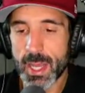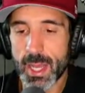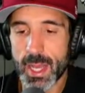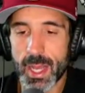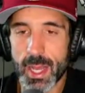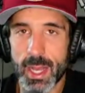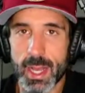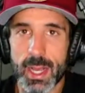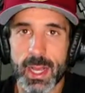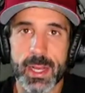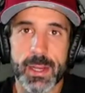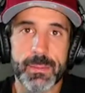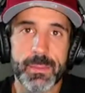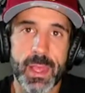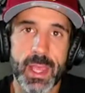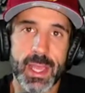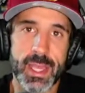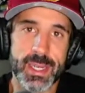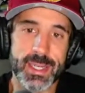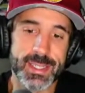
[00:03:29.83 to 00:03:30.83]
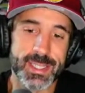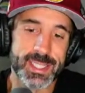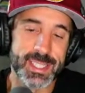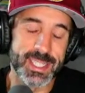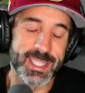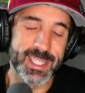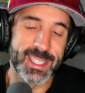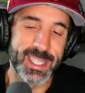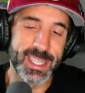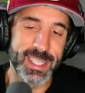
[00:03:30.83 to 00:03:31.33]
Uh, and
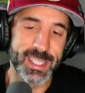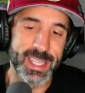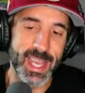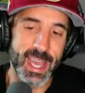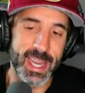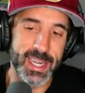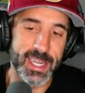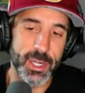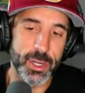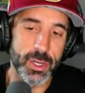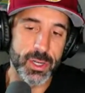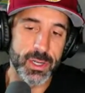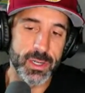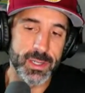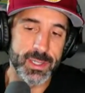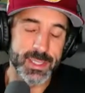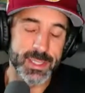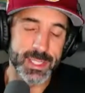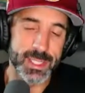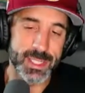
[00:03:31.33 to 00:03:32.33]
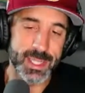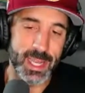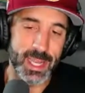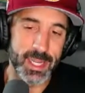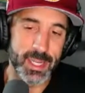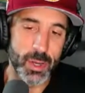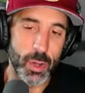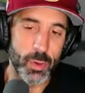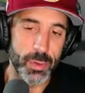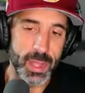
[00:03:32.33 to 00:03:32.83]
just seeing that in her, and just I
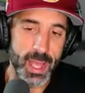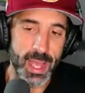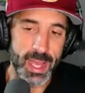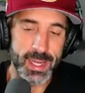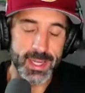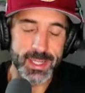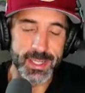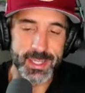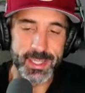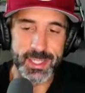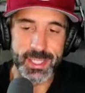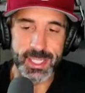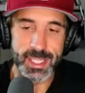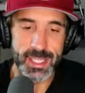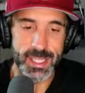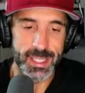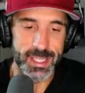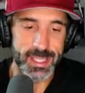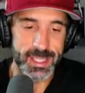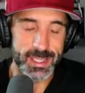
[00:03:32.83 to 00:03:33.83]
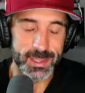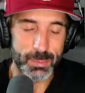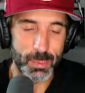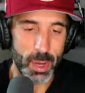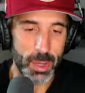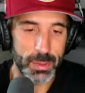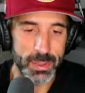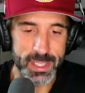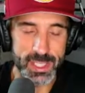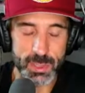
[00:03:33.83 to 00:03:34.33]
know that she's
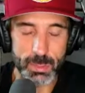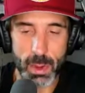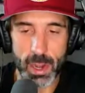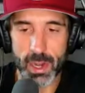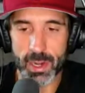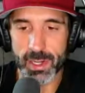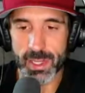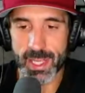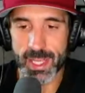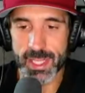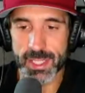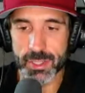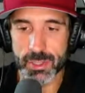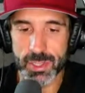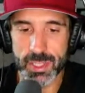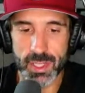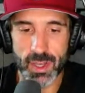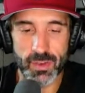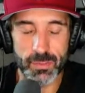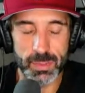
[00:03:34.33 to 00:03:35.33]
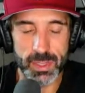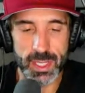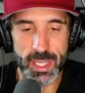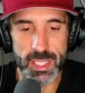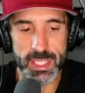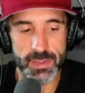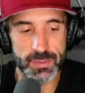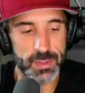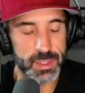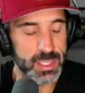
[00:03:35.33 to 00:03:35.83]
probably inspiring kids herself
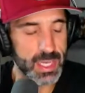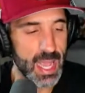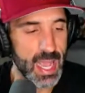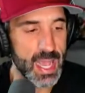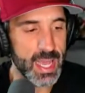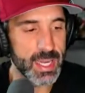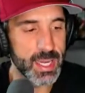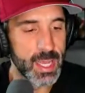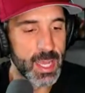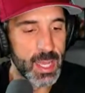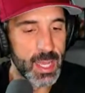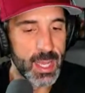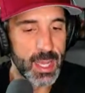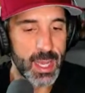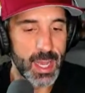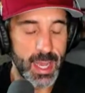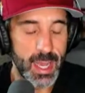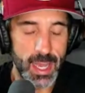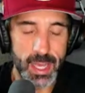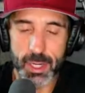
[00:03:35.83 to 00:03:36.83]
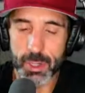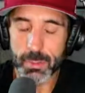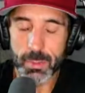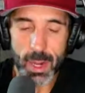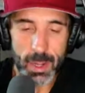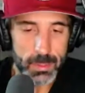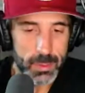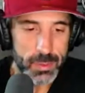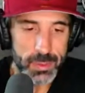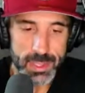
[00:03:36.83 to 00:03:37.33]
because of her dad and her
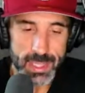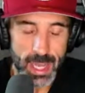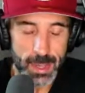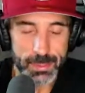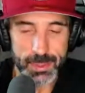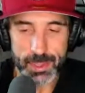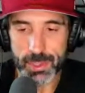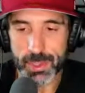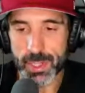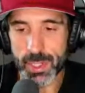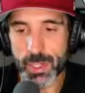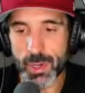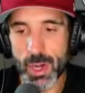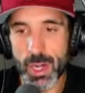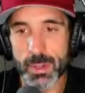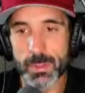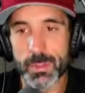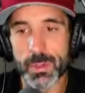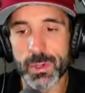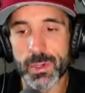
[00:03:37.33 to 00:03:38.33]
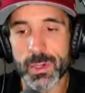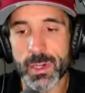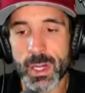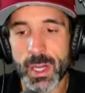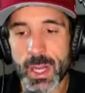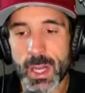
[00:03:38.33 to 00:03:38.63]
mom, who is absolutely incredible